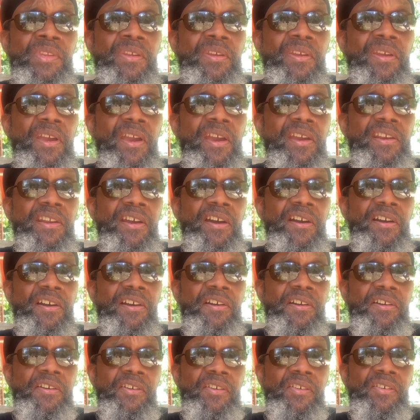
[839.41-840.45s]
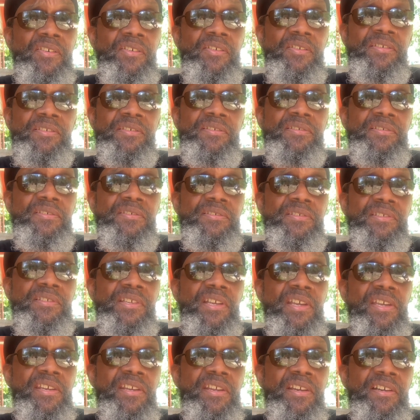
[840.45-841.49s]
and
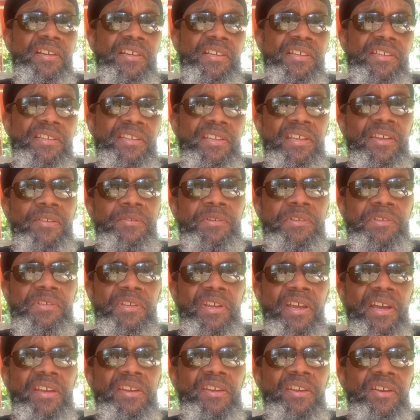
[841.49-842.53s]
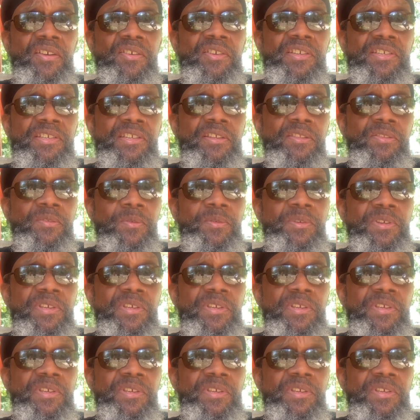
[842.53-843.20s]
it was. I noticed it through the